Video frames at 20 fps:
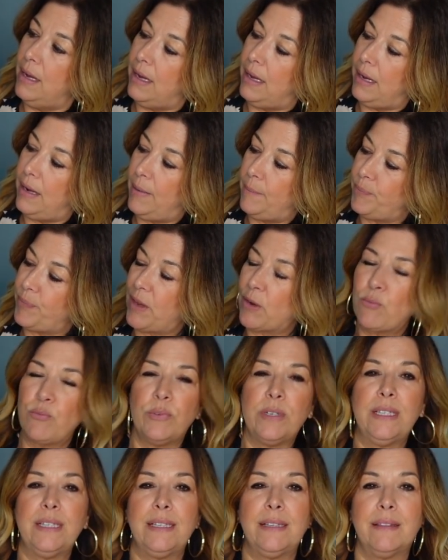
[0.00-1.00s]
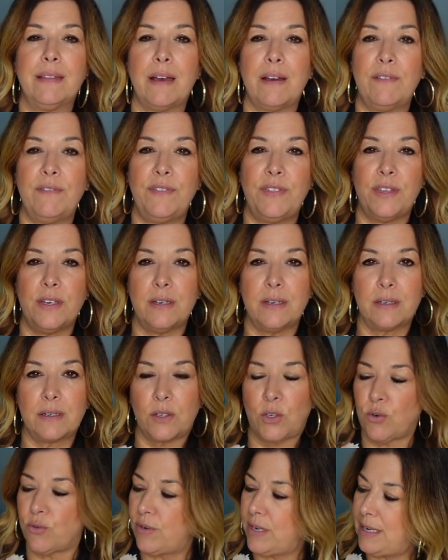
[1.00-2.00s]
Um, I really love the
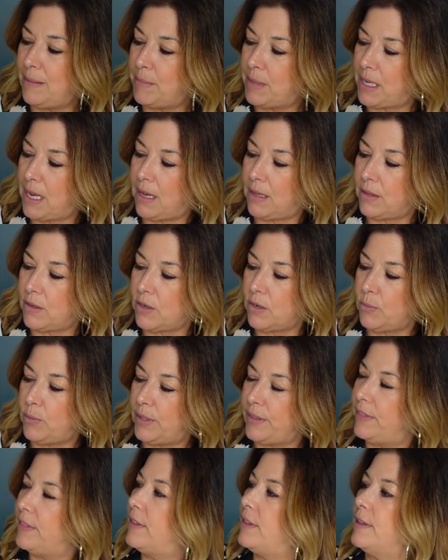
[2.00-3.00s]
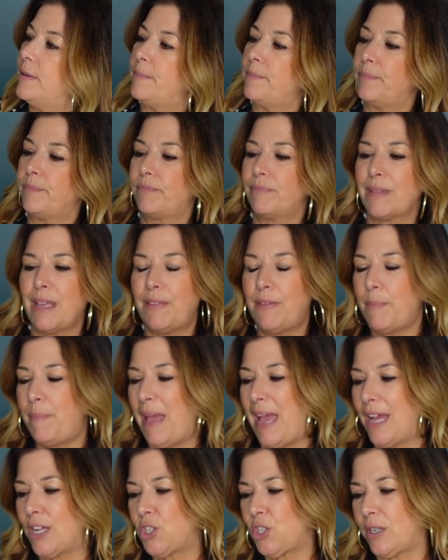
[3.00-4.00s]
cream color with the
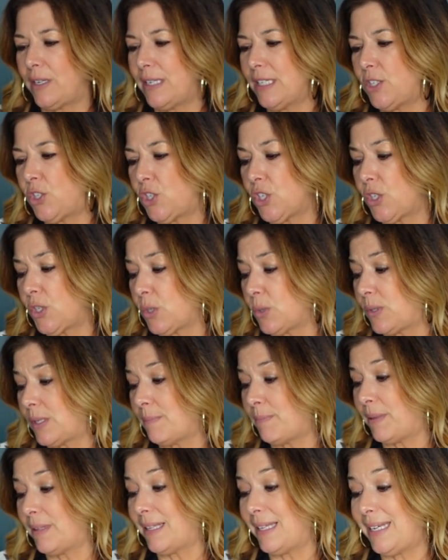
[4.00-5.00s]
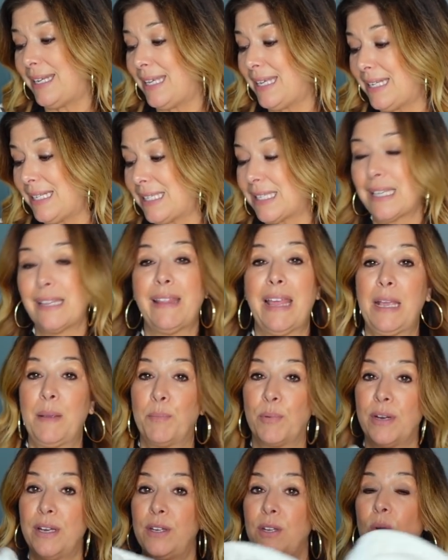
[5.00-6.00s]
patch on it. It's just so simple, and it is like
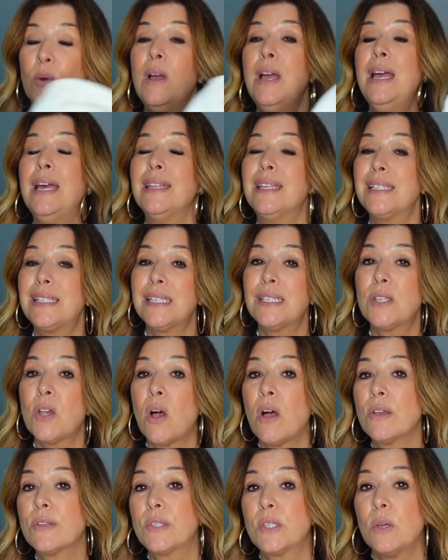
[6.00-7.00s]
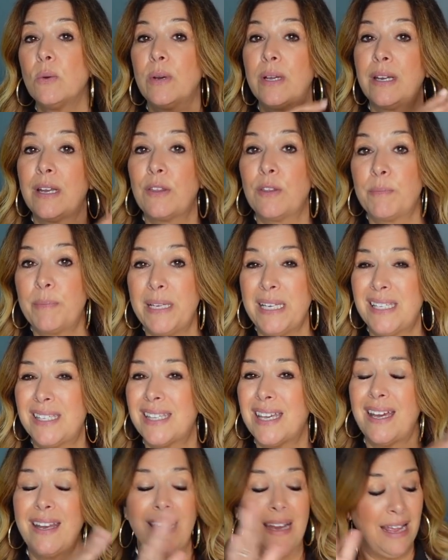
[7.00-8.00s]
brand new. This is also another piece
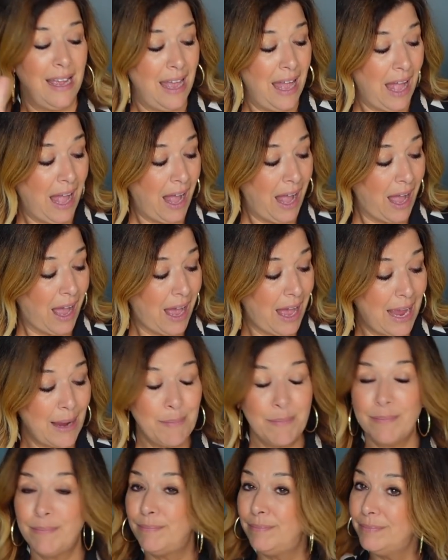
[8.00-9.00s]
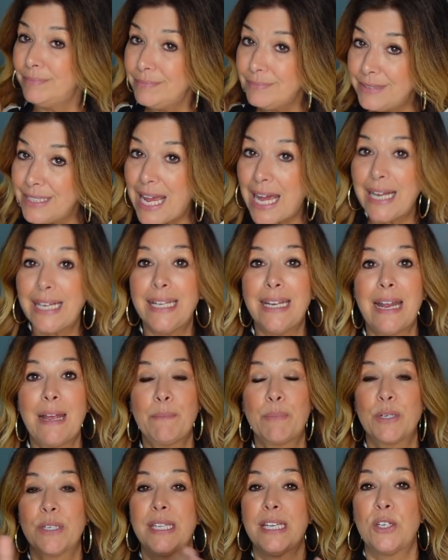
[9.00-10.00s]
that I'm
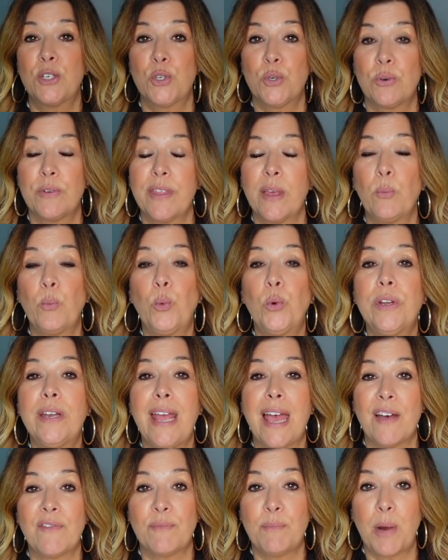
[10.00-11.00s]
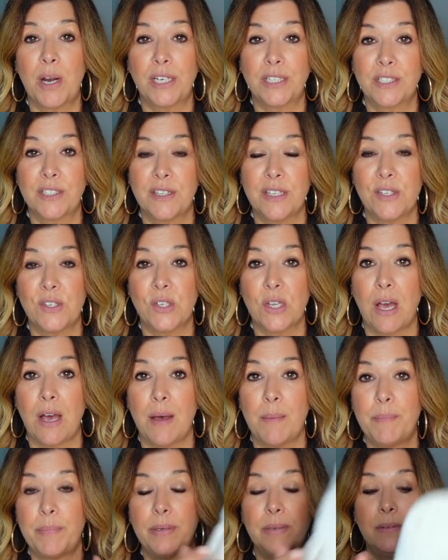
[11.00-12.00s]
ninety-nine percent sure they would have marked this
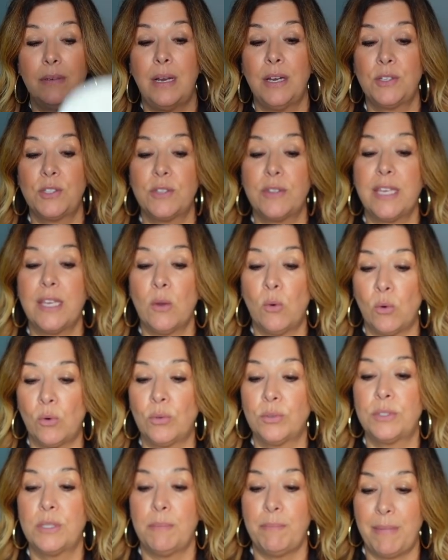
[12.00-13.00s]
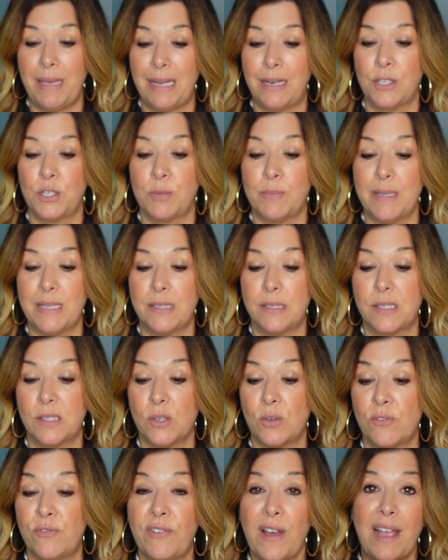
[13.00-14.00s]
up under the old management.
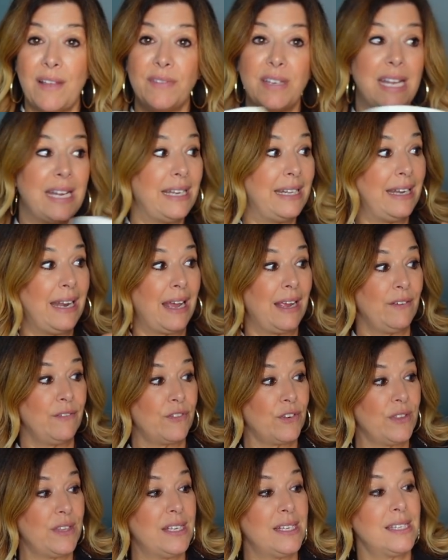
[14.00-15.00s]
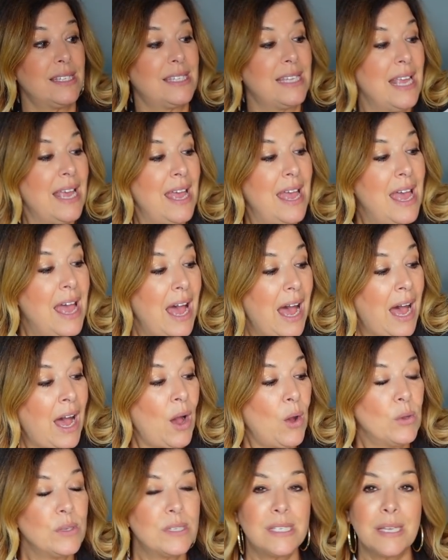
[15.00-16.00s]
So five ninety-nine for this.
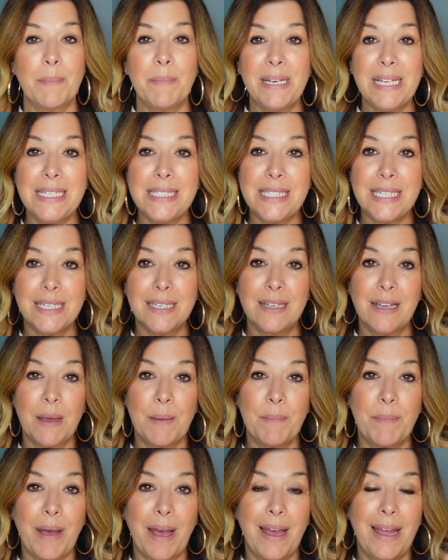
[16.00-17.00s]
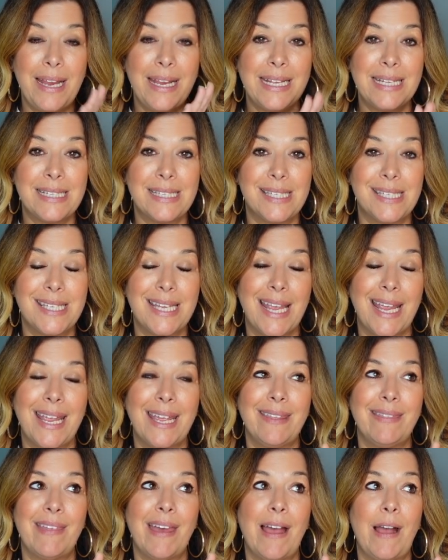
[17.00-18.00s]
Uh, somebody did come by and
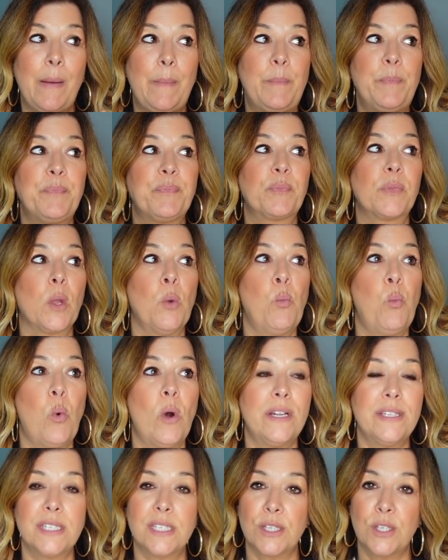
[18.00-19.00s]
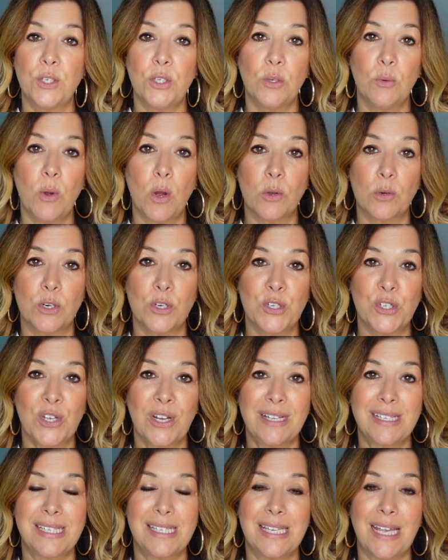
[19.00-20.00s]
say that once the new owners
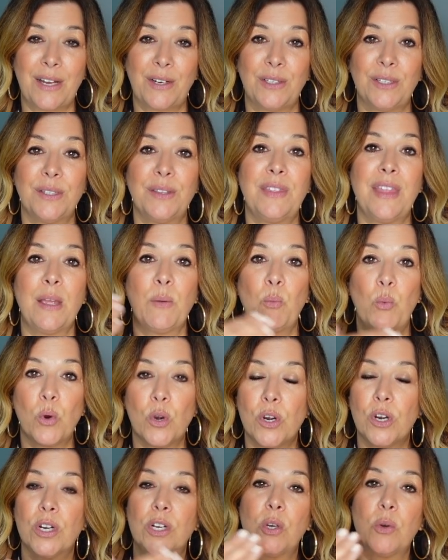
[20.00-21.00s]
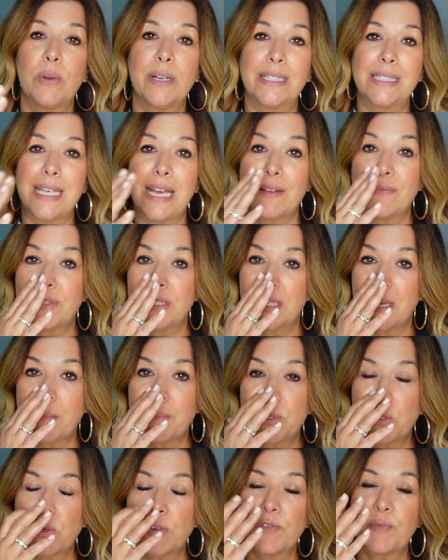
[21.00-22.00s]
got settled, they were going to have some
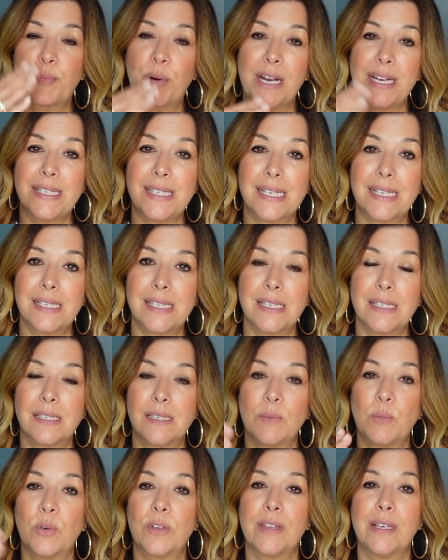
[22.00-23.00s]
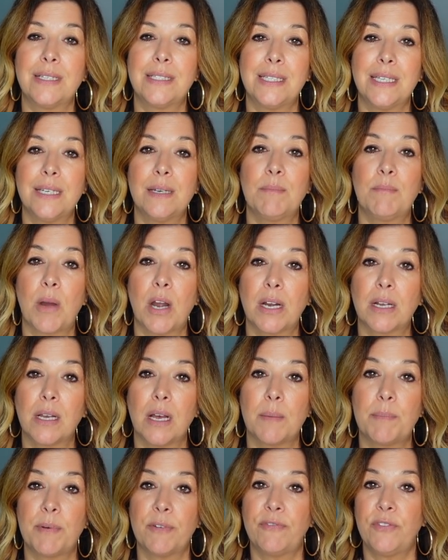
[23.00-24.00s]
sort of pricing system where they did mark
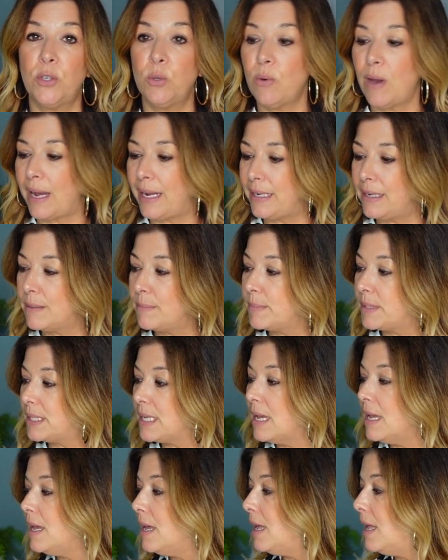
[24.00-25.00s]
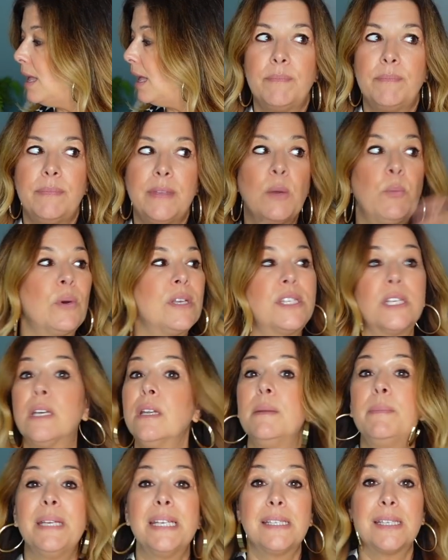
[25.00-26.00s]
up a few items. It wasn't
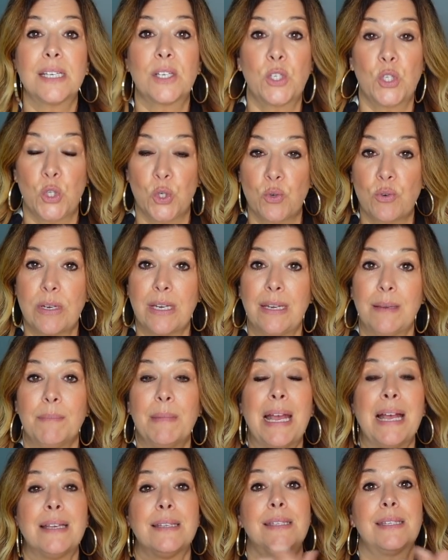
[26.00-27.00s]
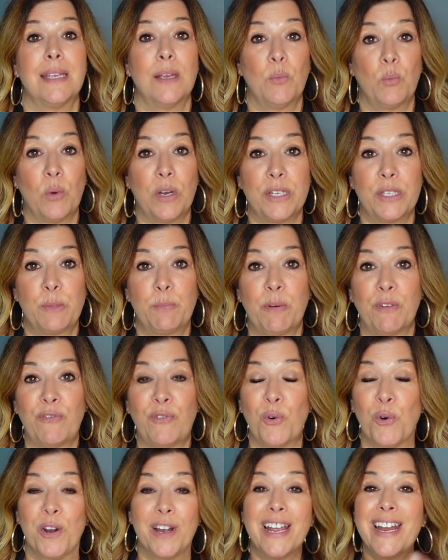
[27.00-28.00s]
going to be as extreme as it was
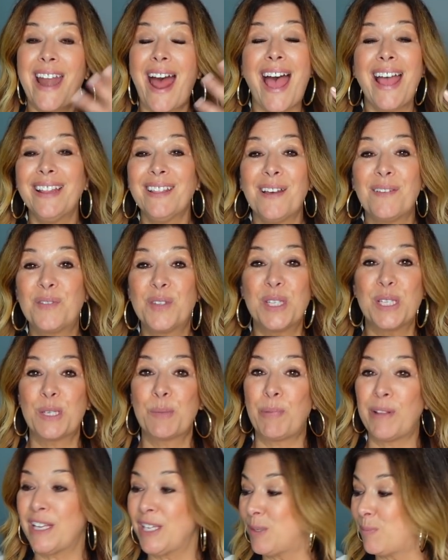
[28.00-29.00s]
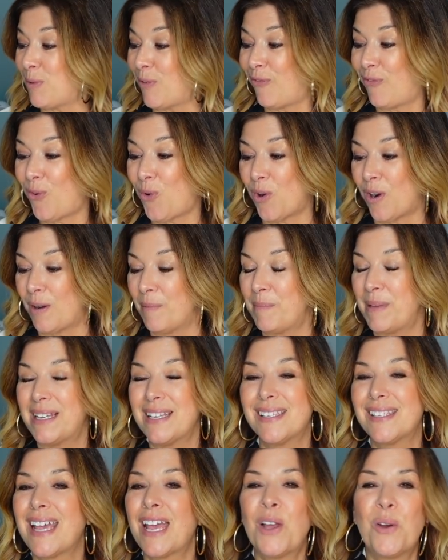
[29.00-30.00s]
before. And I loved this place before
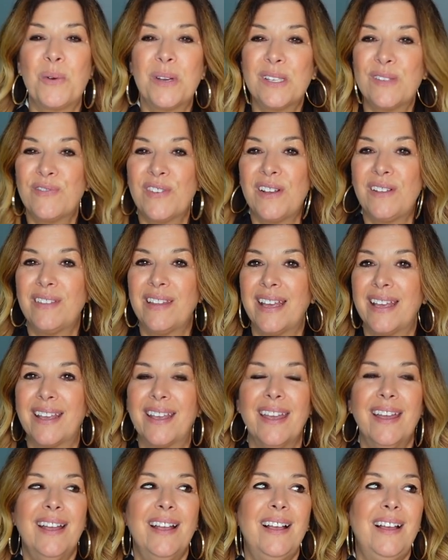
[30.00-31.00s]
because I always felt like,